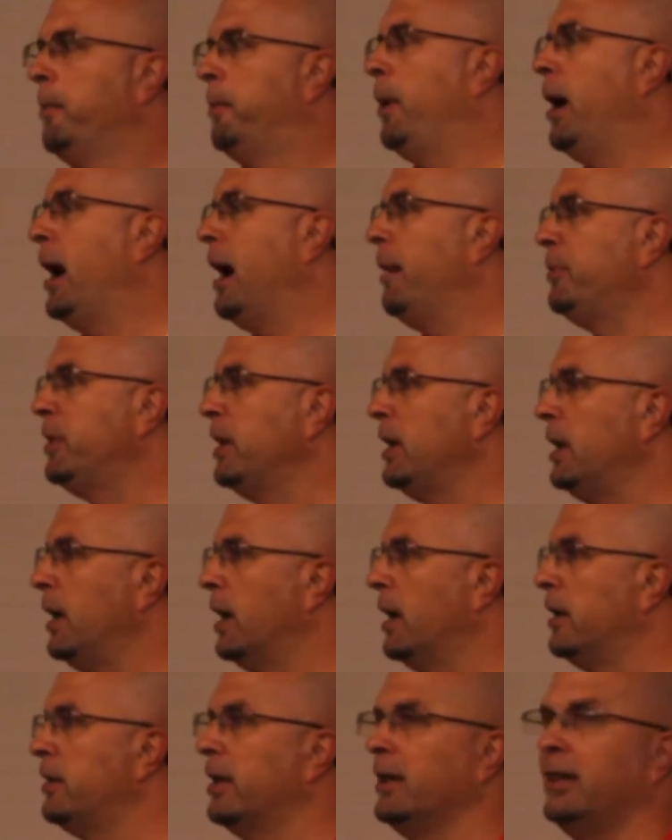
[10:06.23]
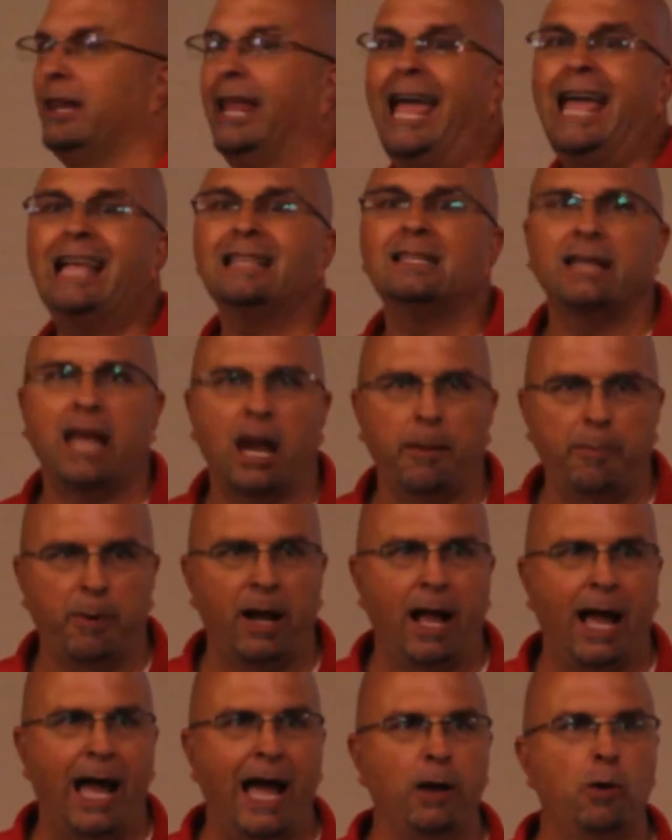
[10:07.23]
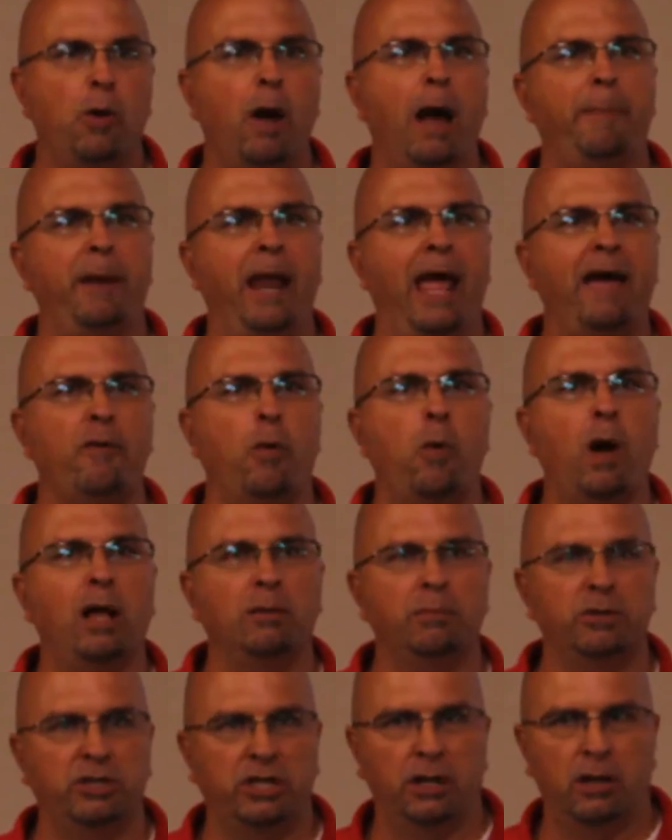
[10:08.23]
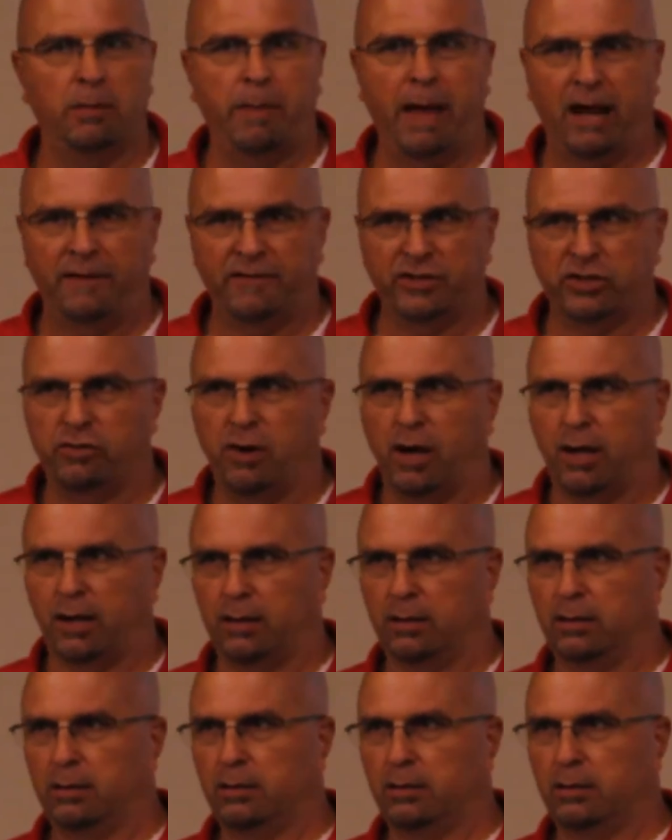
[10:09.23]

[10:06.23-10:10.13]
Bob the landscaper guy who happened to have a welding machine in the back of his truck?